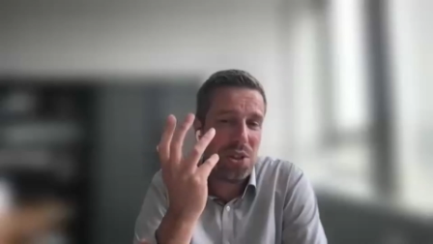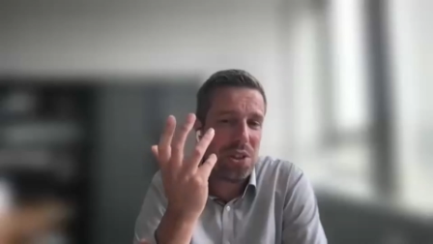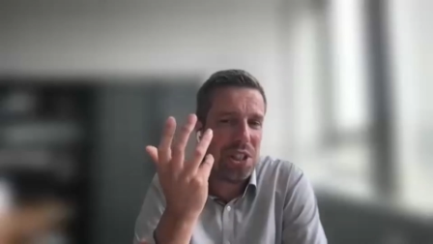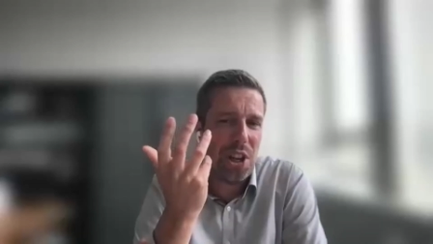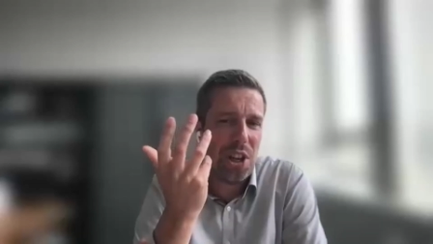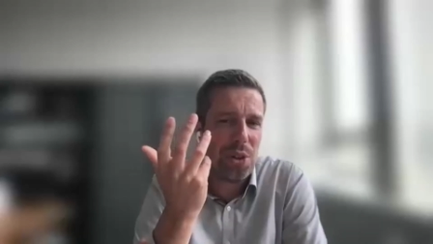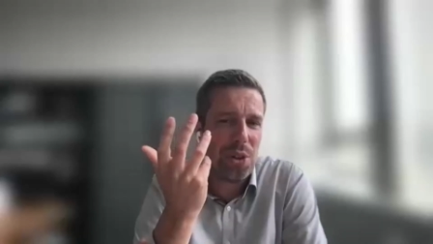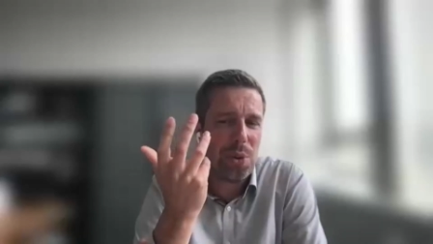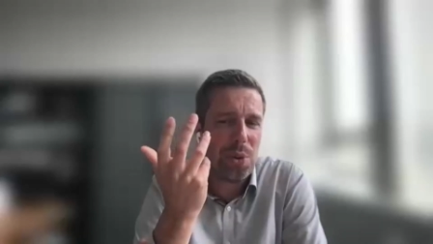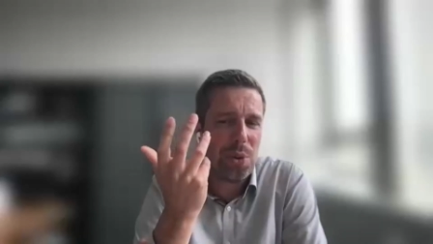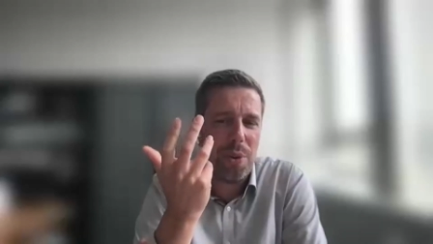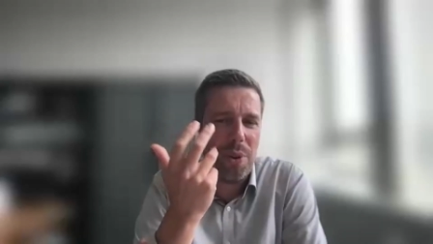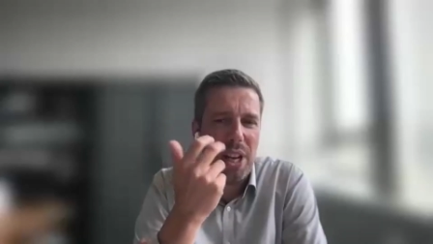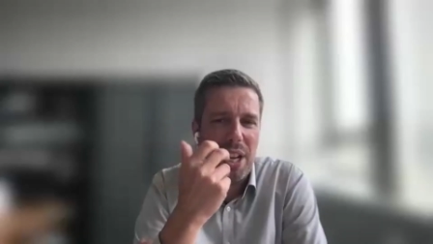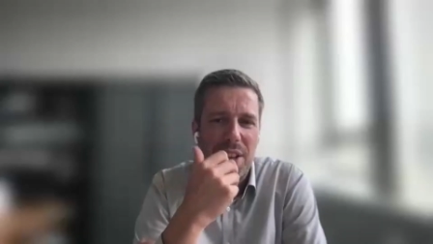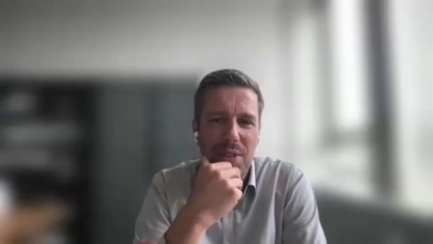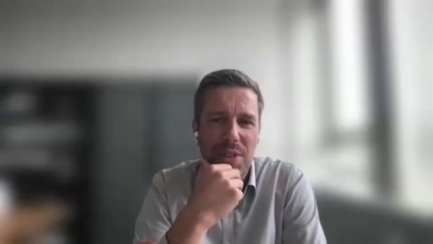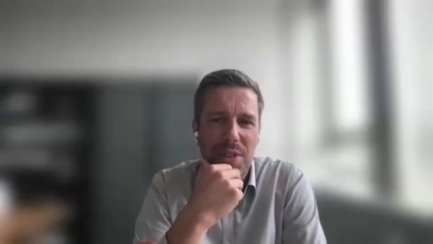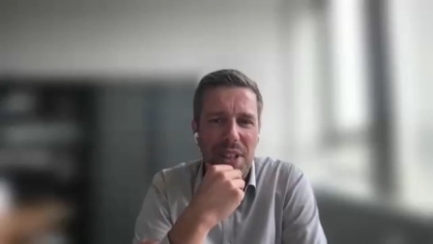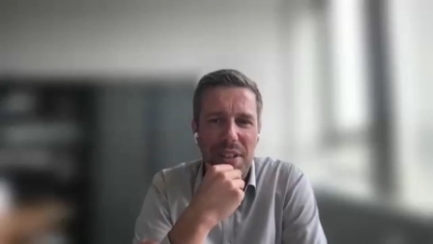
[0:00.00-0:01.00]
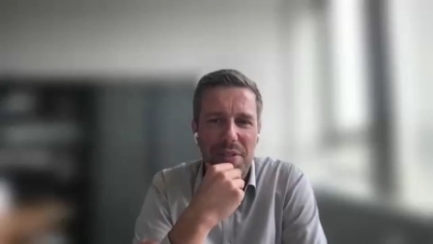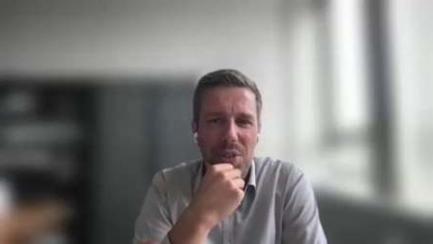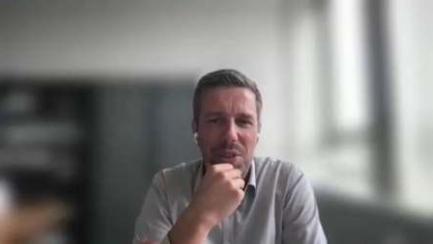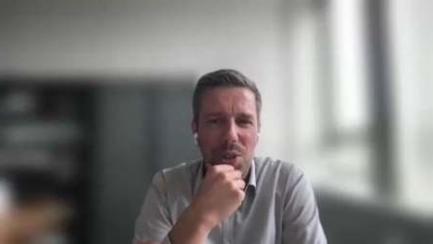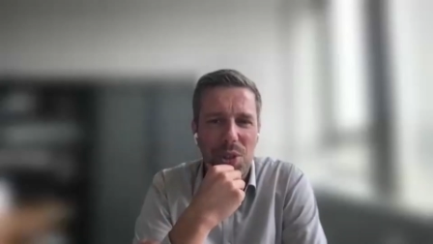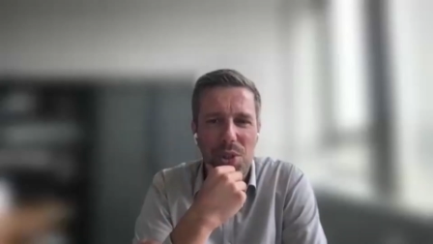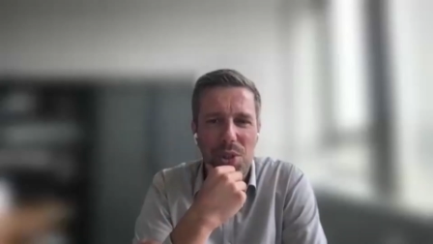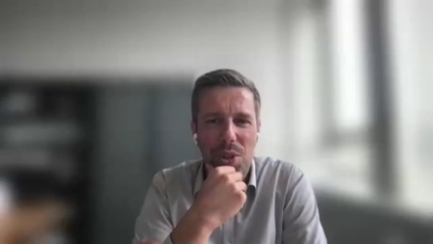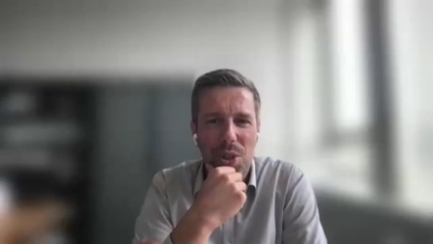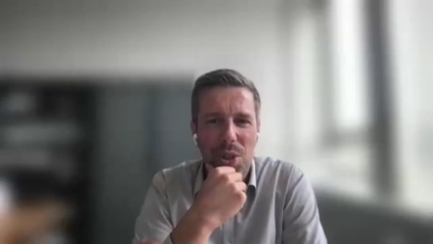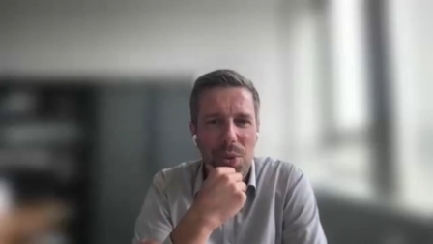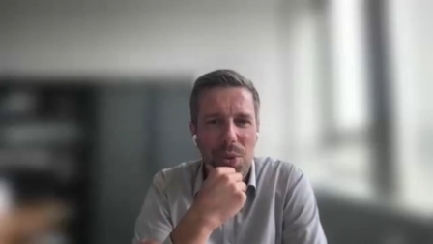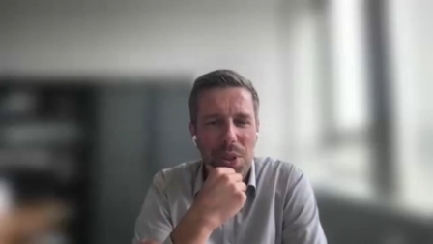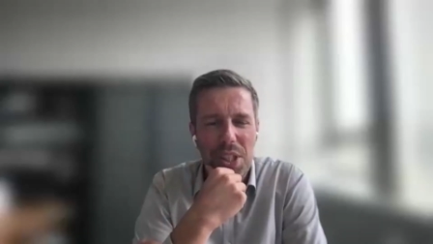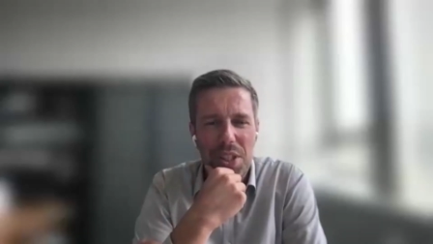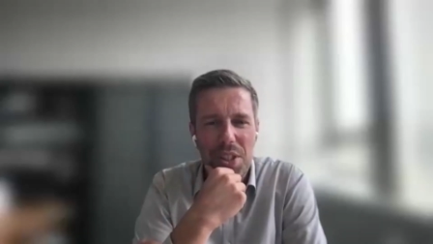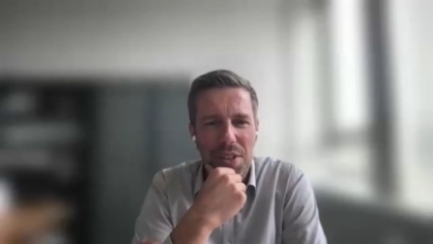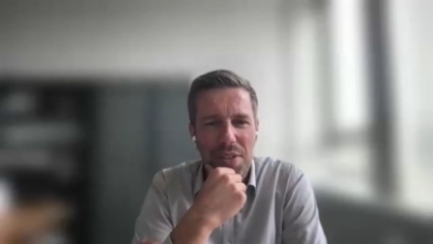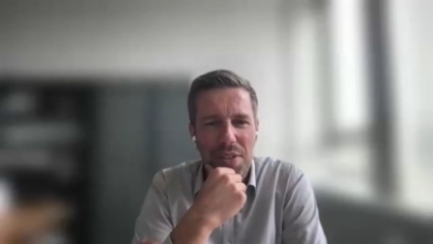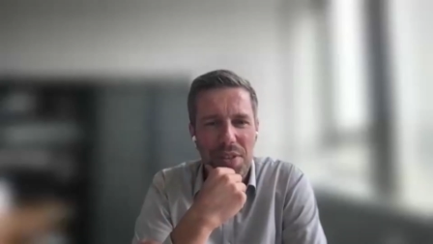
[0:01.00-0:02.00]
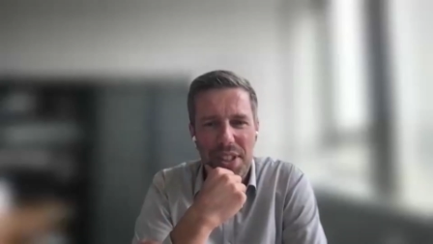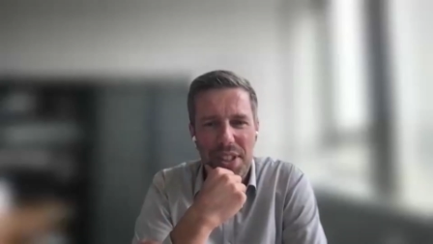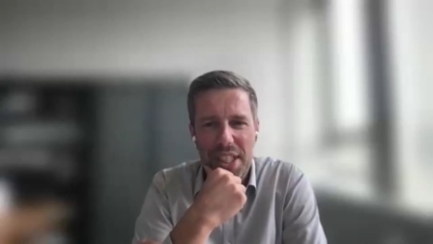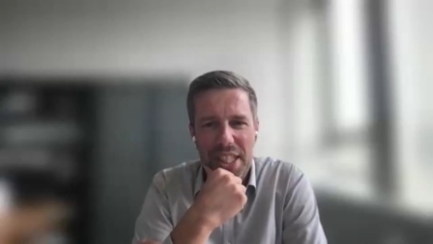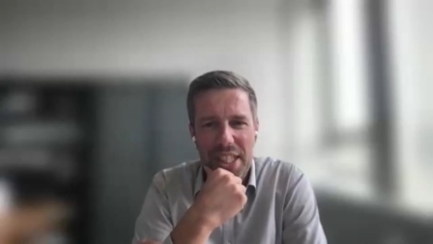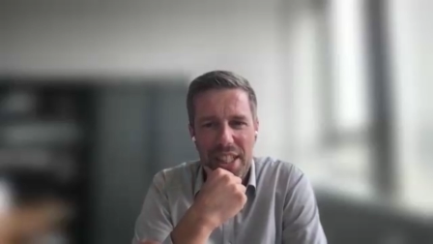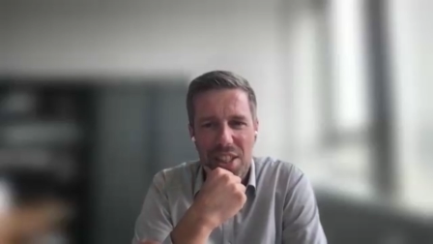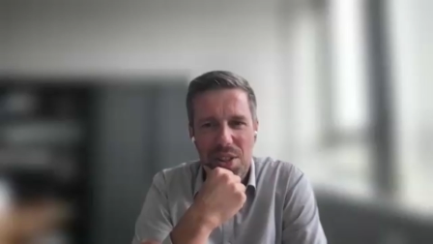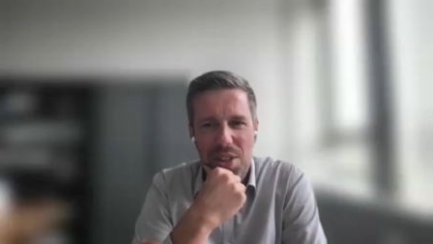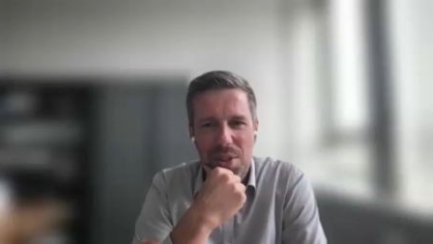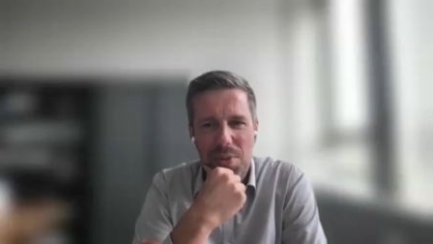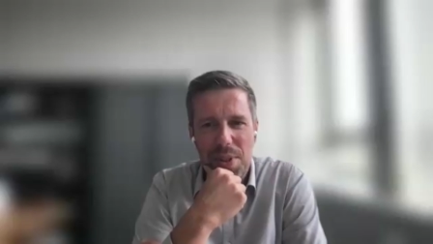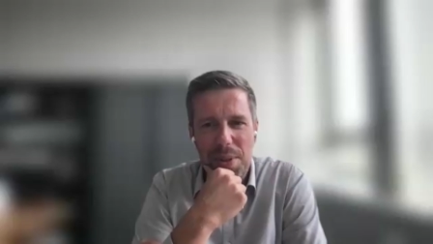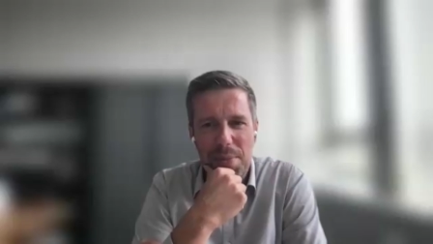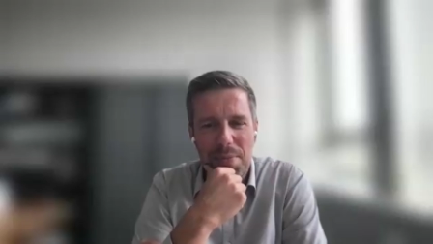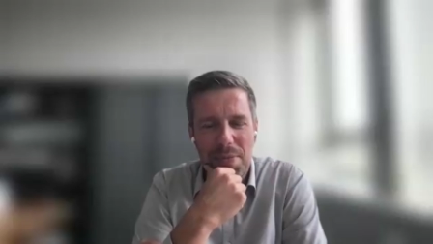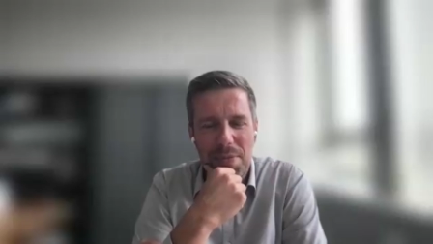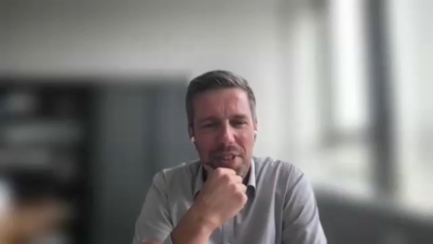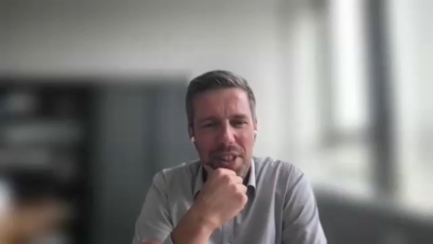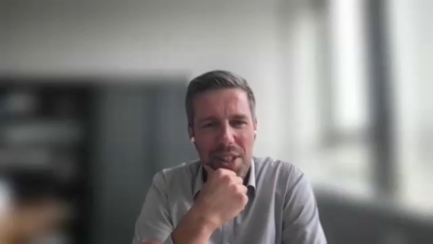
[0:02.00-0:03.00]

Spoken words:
also the other way around, you have those stories of these extreme